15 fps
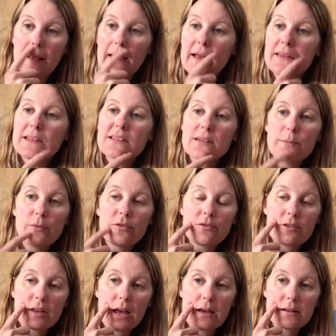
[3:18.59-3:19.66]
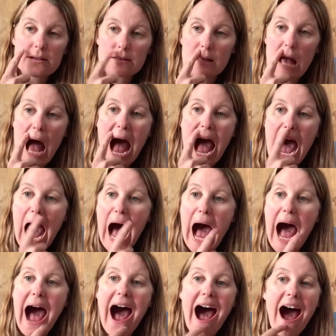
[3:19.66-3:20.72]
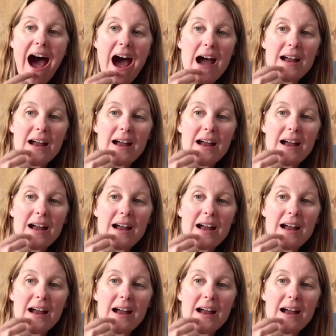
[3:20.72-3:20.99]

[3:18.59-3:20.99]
And the symbol for that is ah,